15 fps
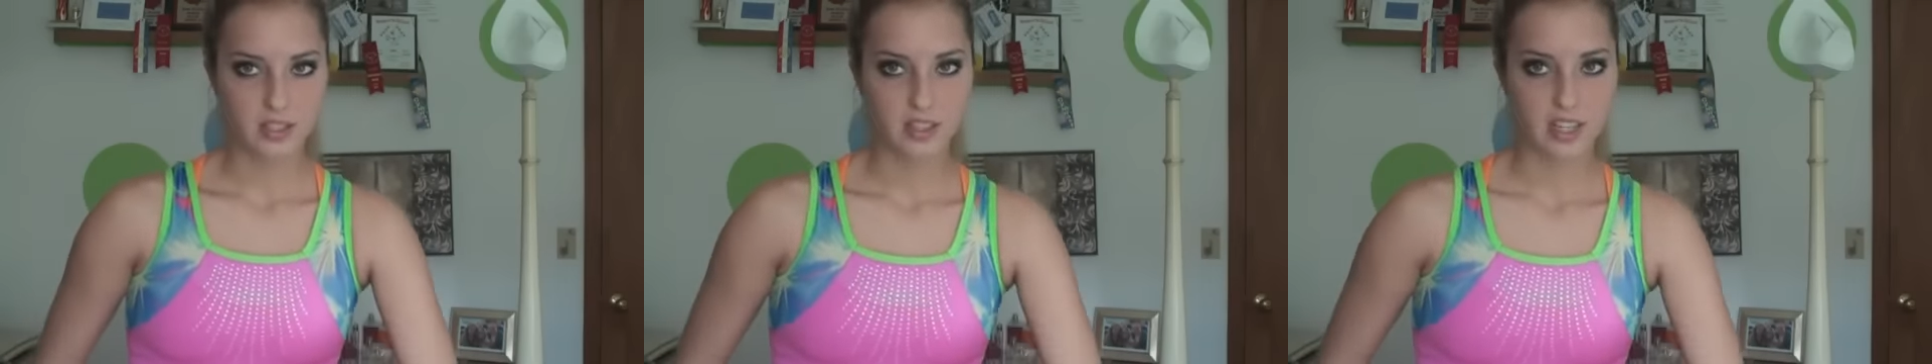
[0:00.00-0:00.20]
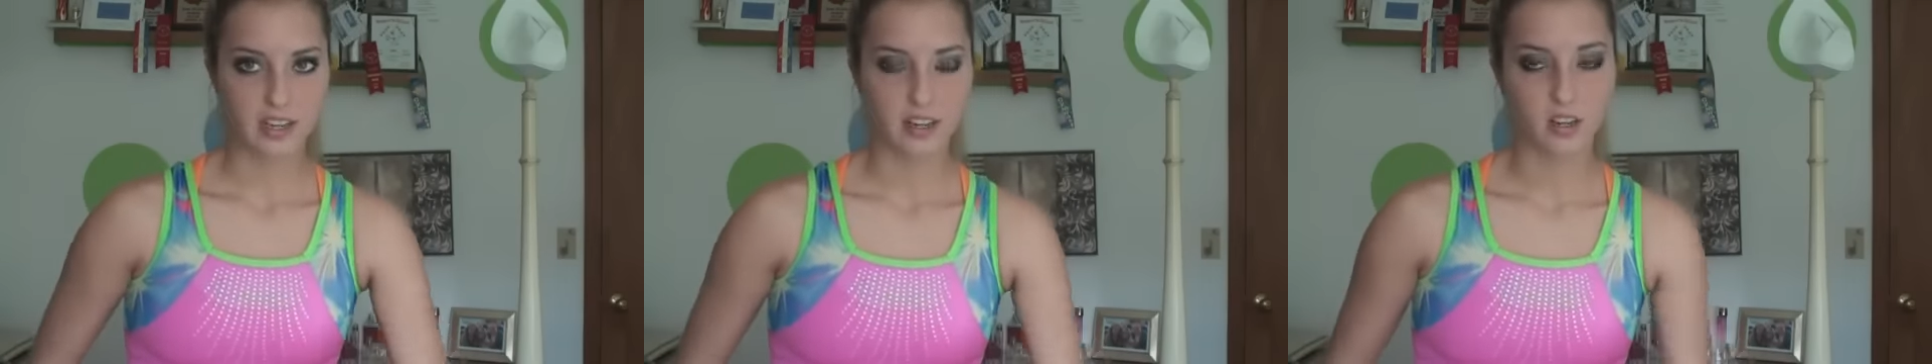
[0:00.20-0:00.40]

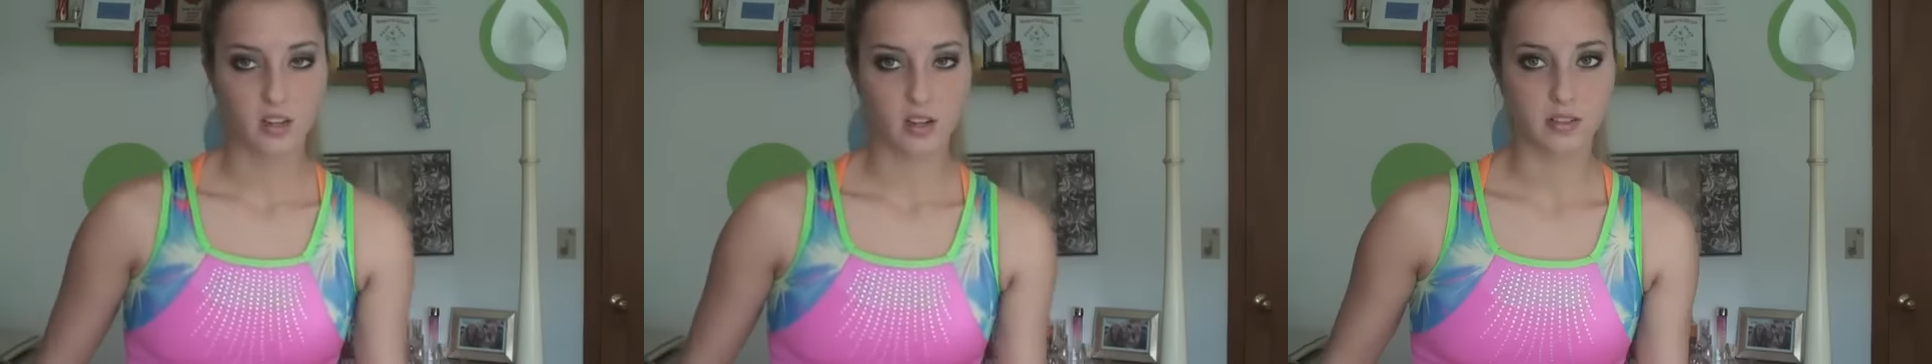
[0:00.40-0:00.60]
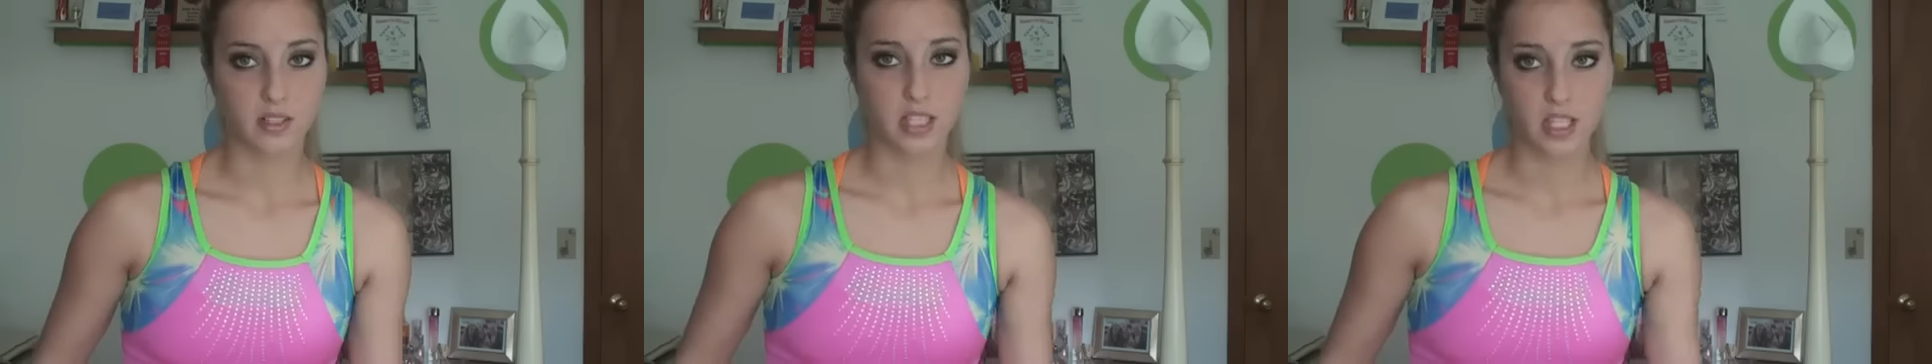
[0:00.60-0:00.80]
that can
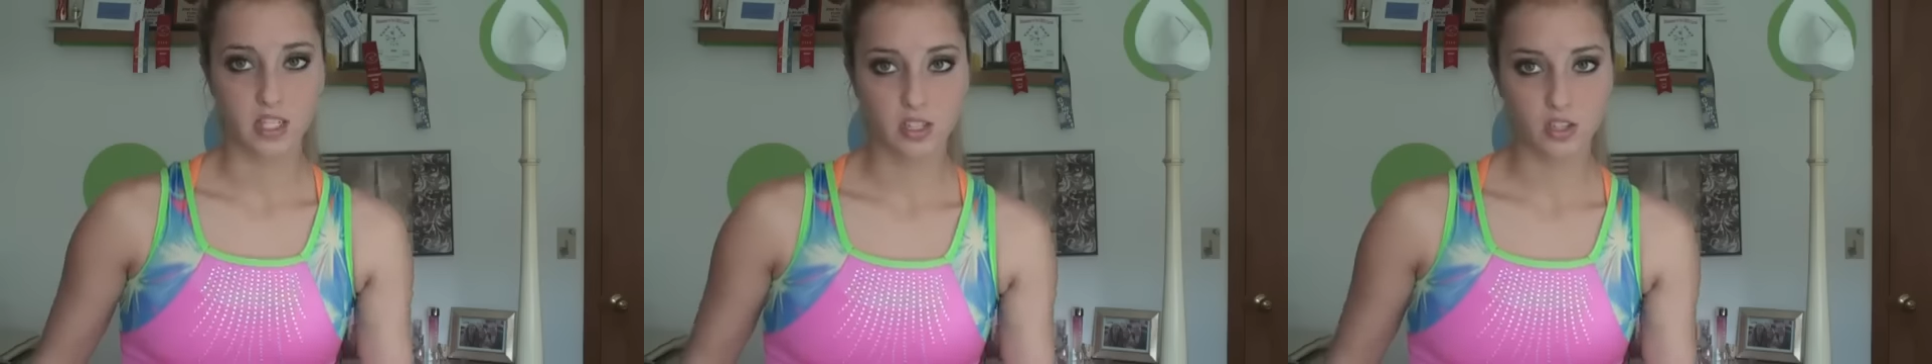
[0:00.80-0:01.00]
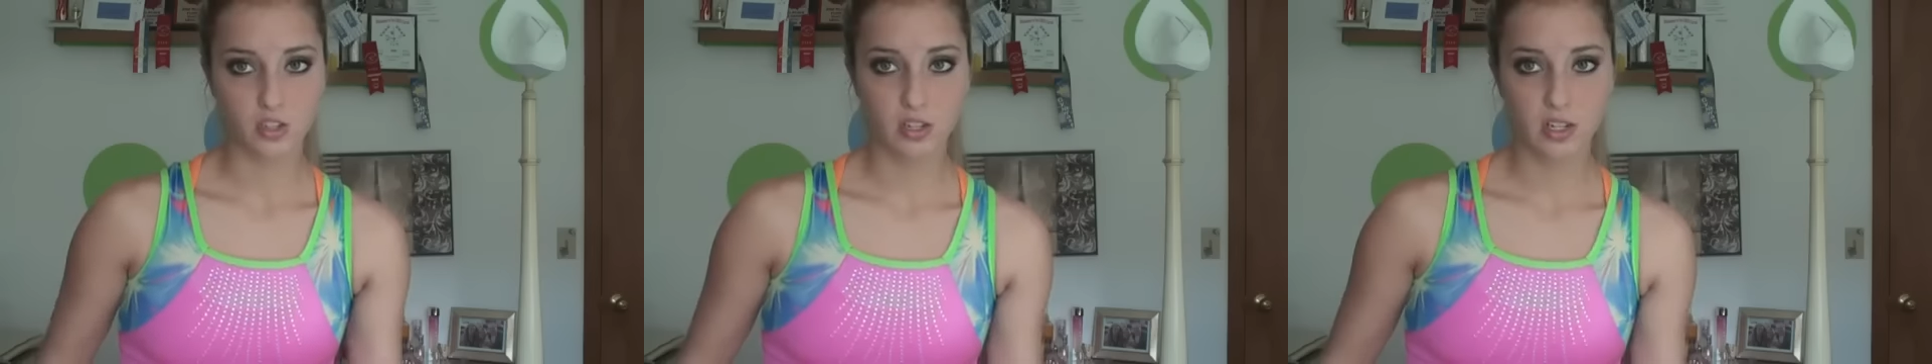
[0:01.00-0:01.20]
cause
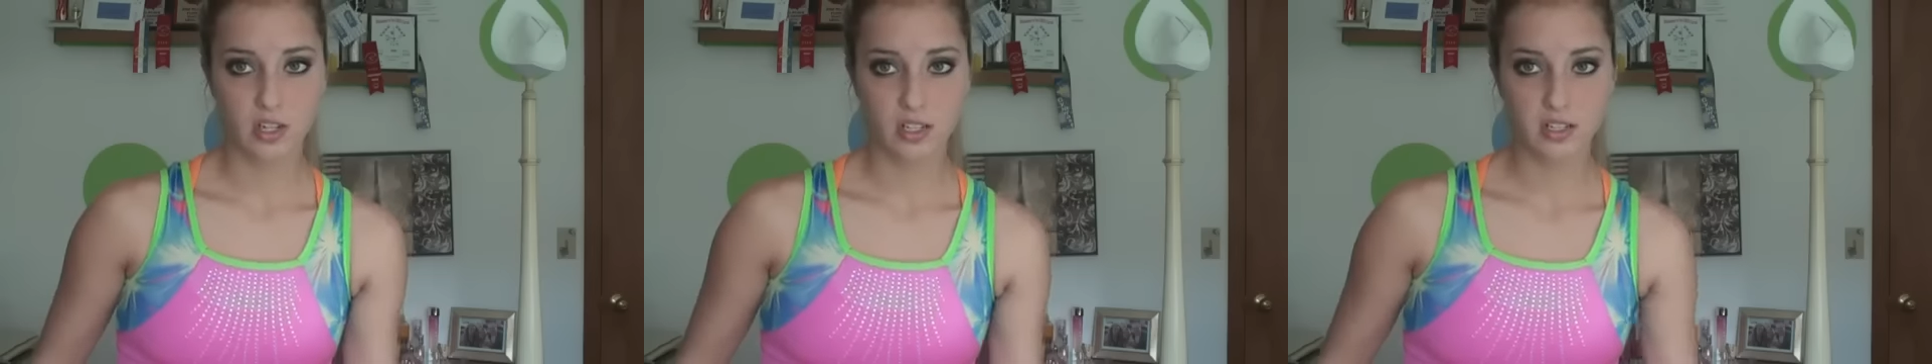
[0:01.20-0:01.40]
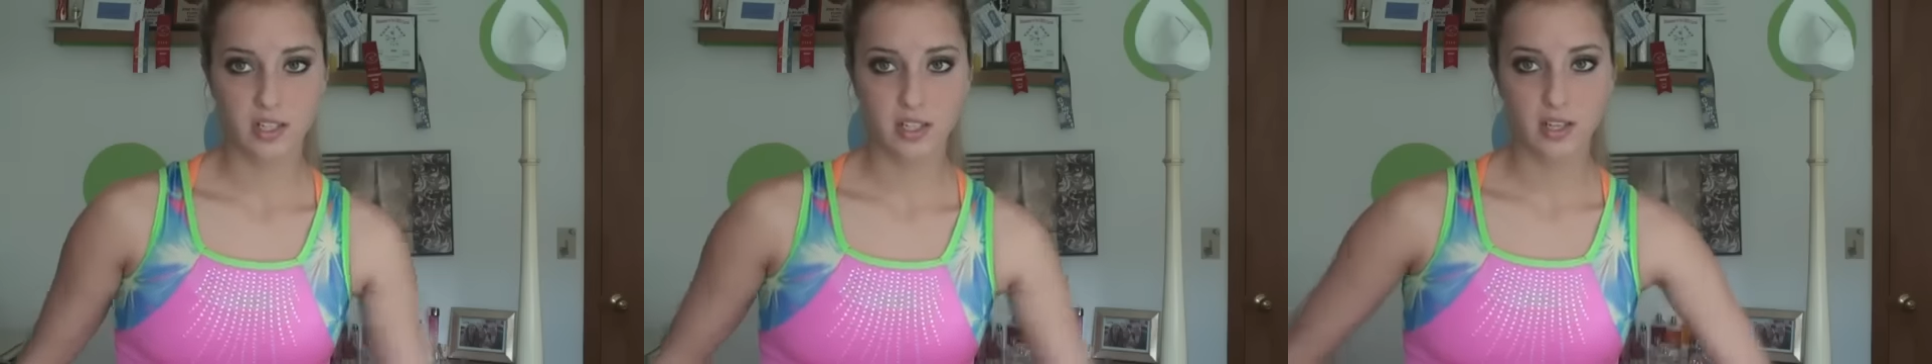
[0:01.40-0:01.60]

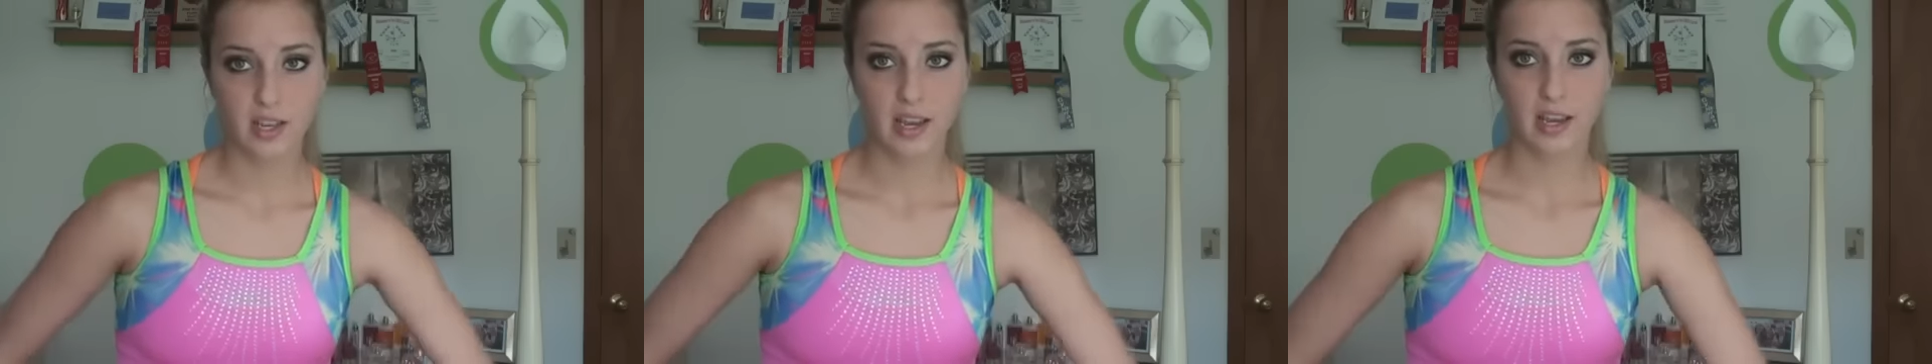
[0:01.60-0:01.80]
injuries